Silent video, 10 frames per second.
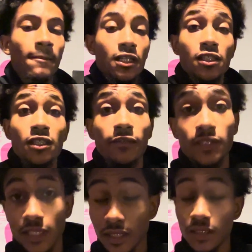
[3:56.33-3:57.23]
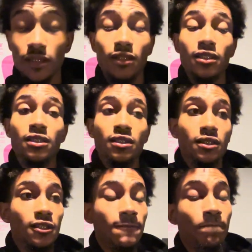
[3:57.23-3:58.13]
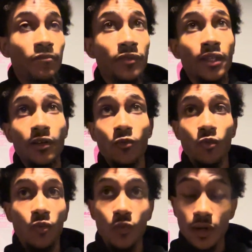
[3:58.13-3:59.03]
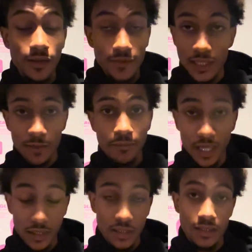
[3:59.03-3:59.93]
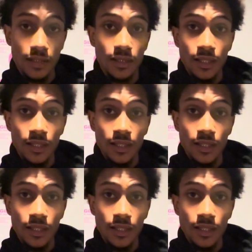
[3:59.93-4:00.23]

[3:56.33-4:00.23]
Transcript: Chef's kiss. This is one of the best